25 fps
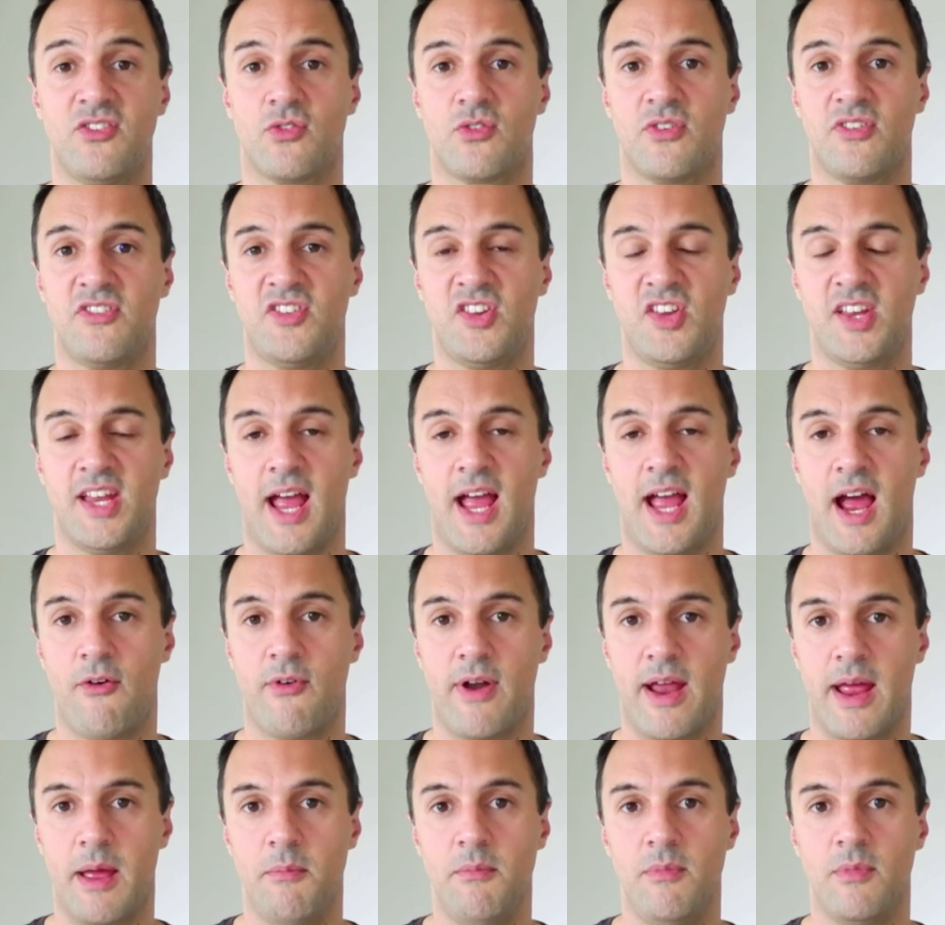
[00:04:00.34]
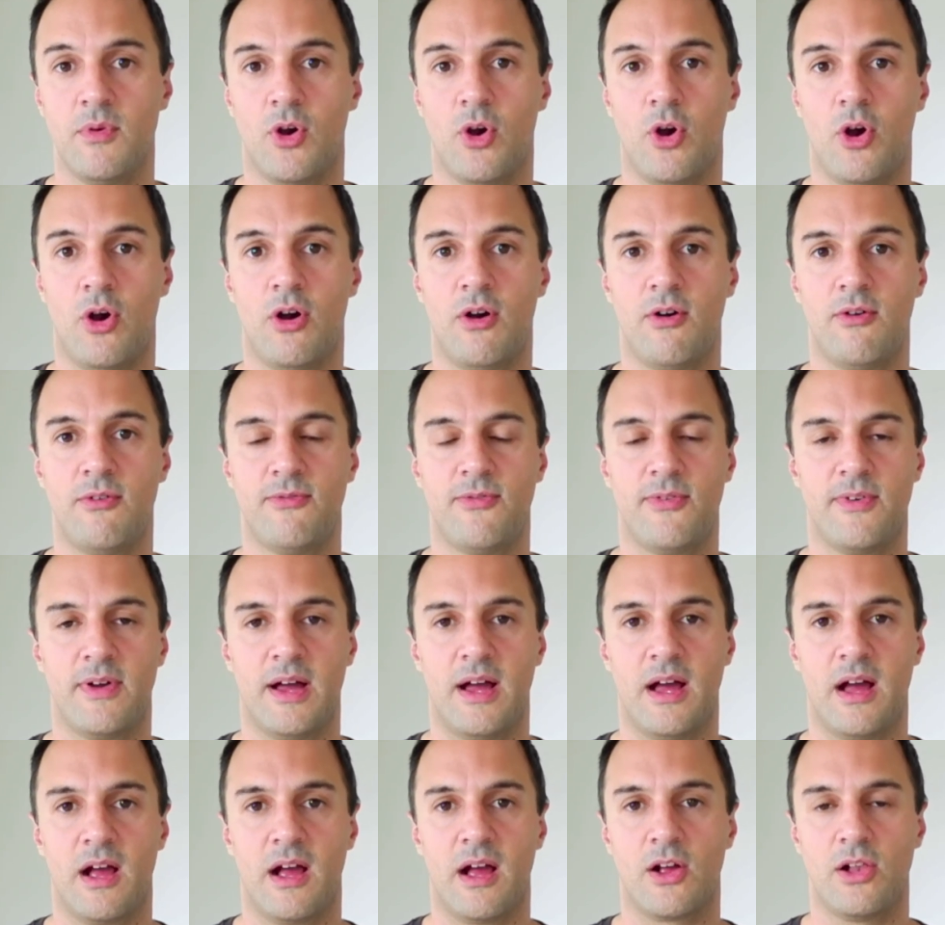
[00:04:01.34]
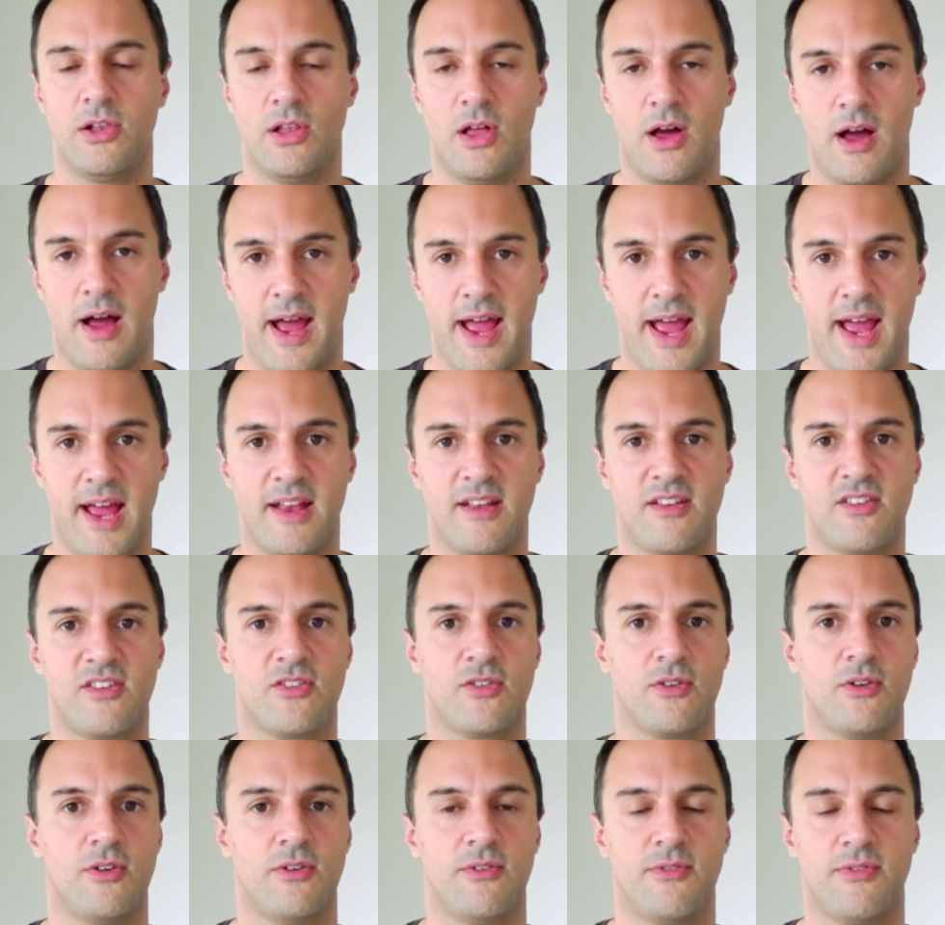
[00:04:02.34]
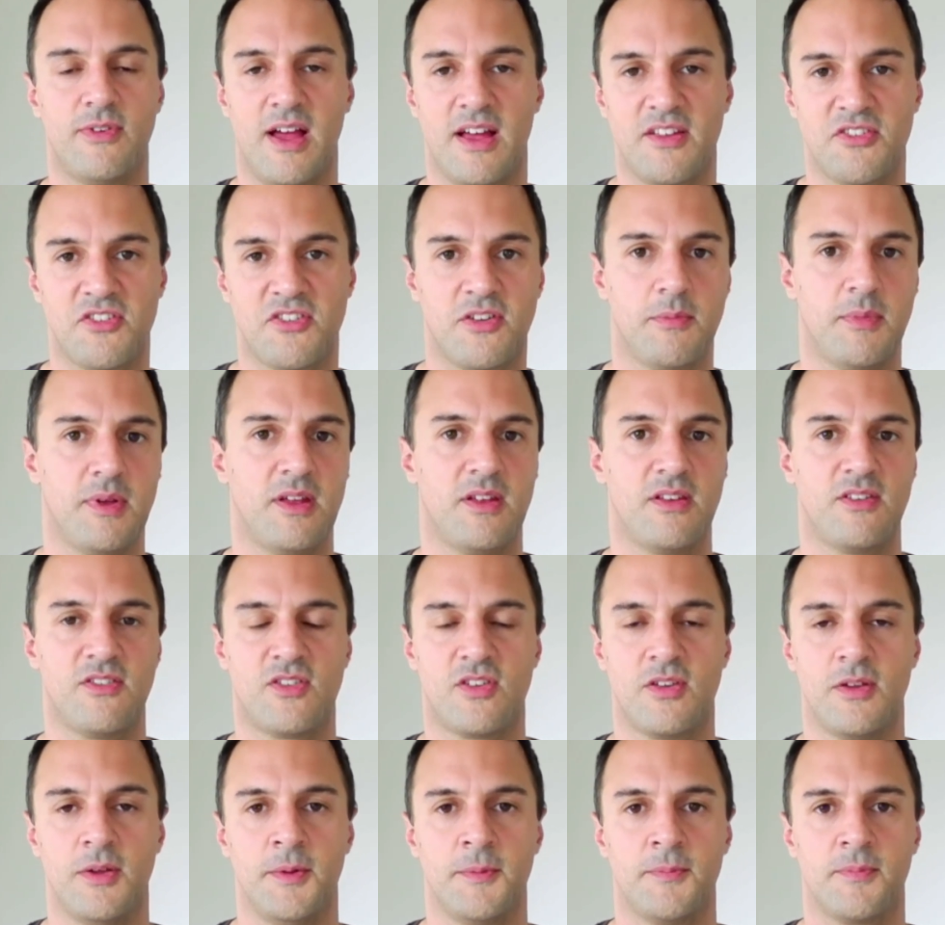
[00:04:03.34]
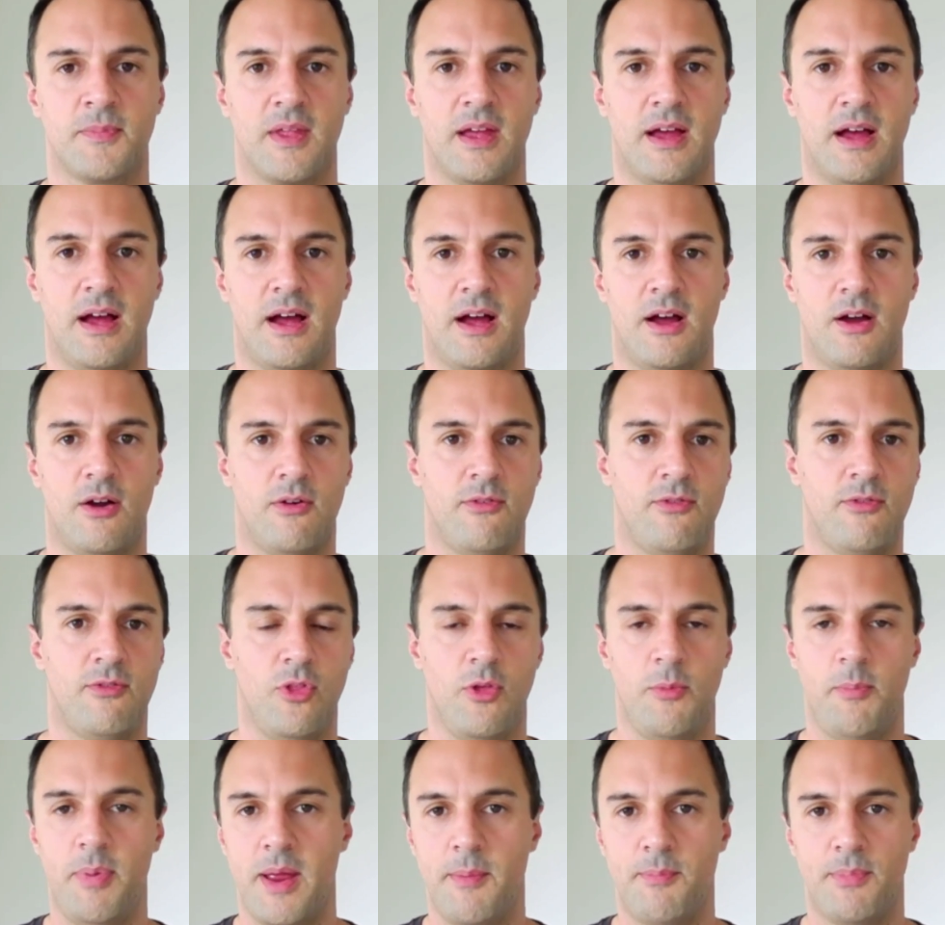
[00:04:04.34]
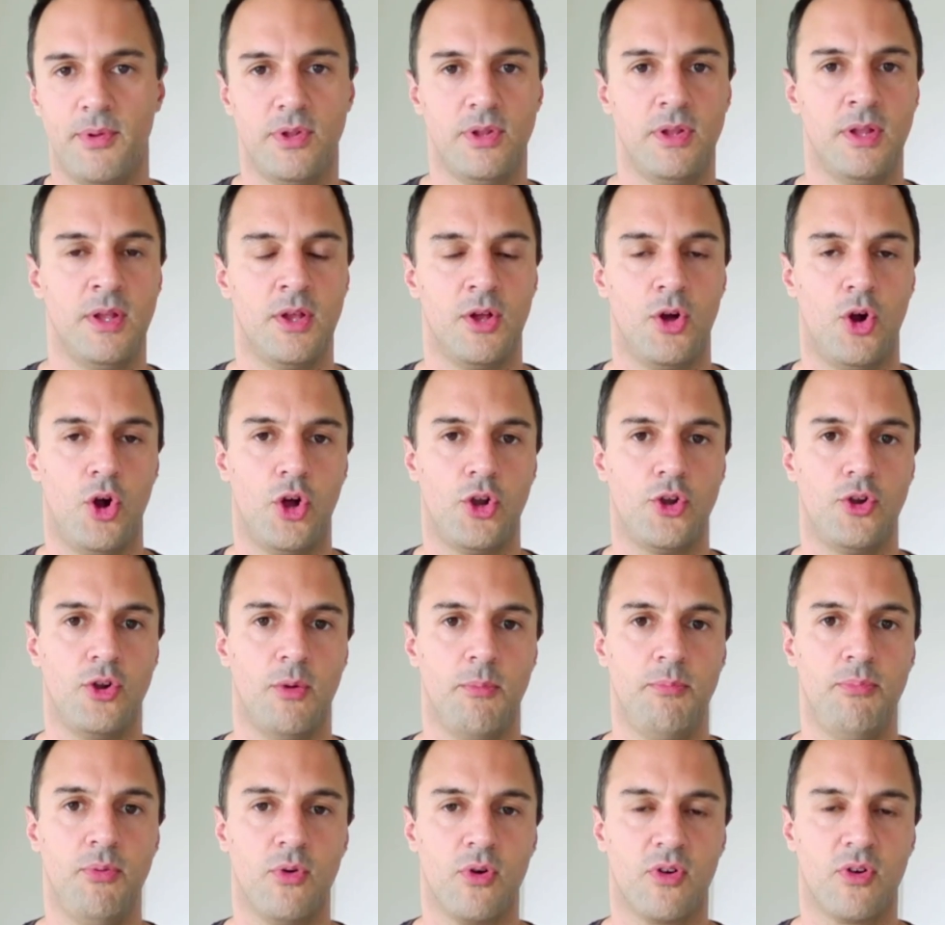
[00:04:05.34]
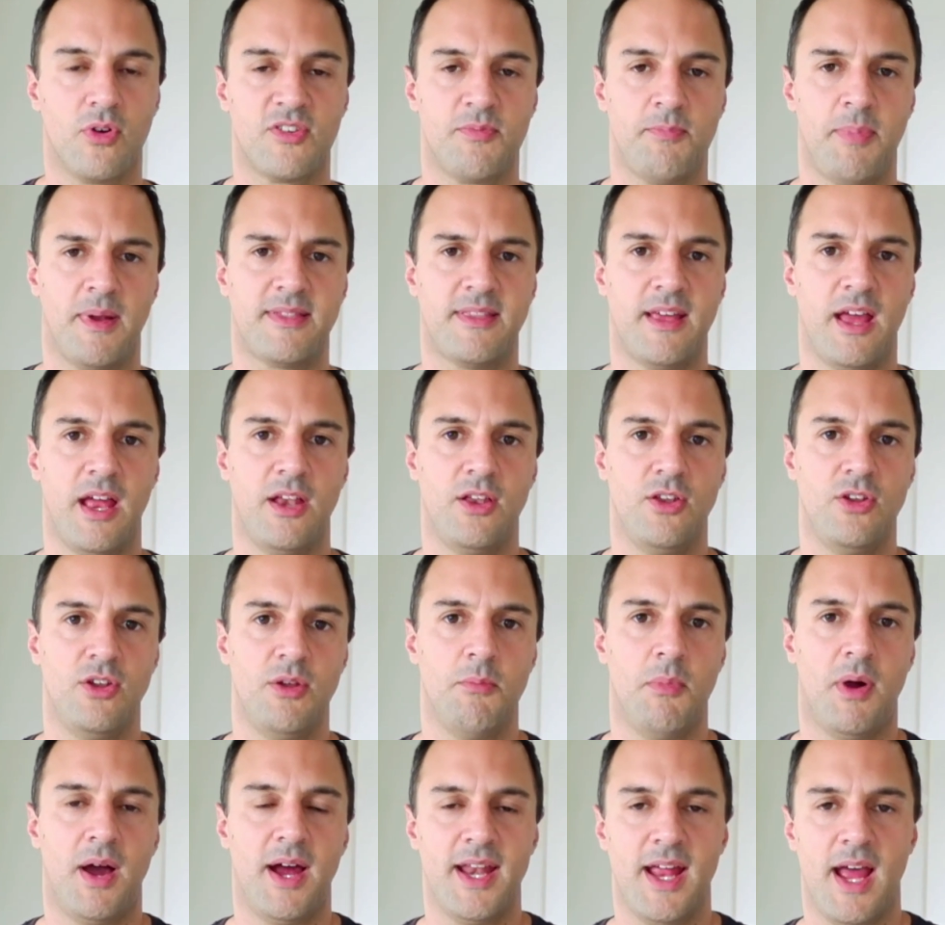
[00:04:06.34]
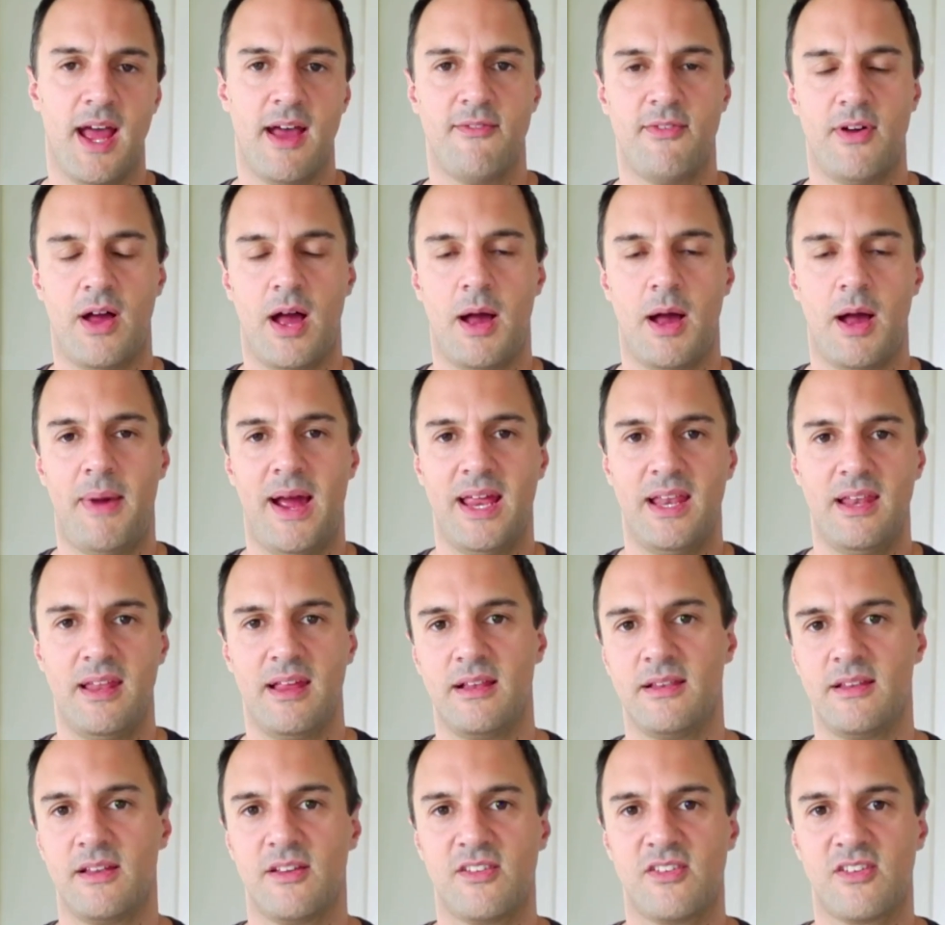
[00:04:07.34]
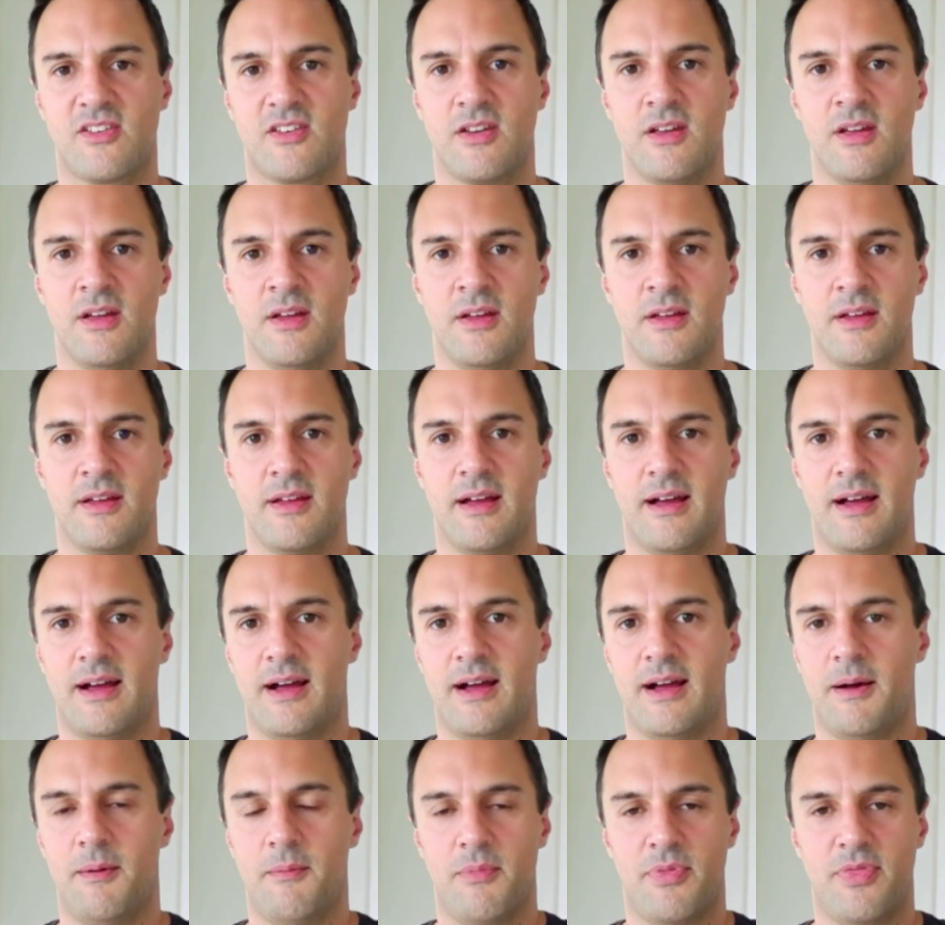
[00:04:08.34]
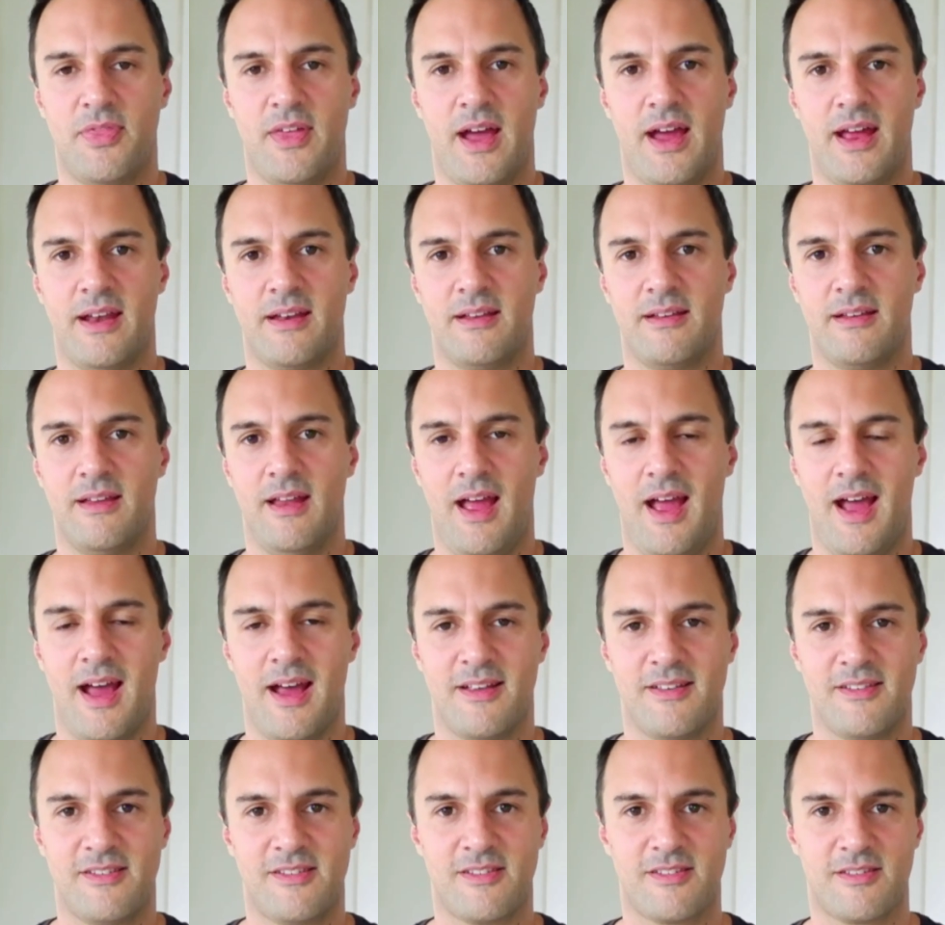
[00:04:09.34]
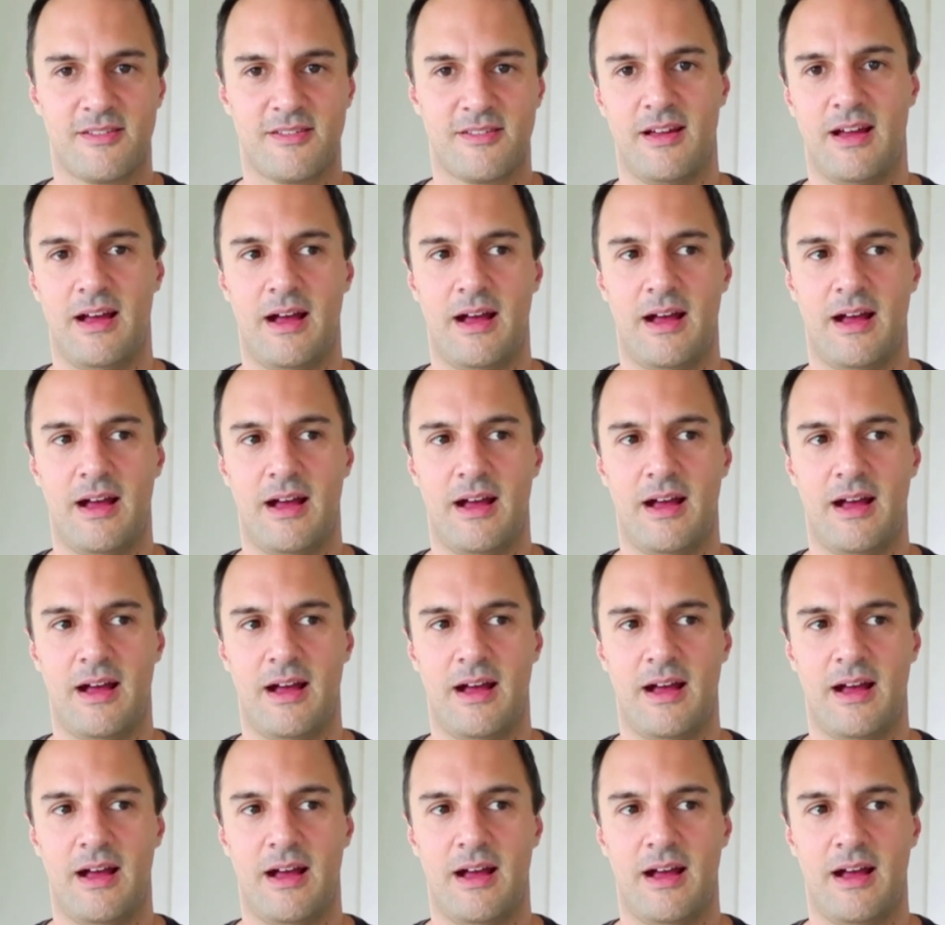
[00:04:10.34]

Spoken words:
or a CRM of clients, of customers, of all the people on your books, but then you might have a mailing list that has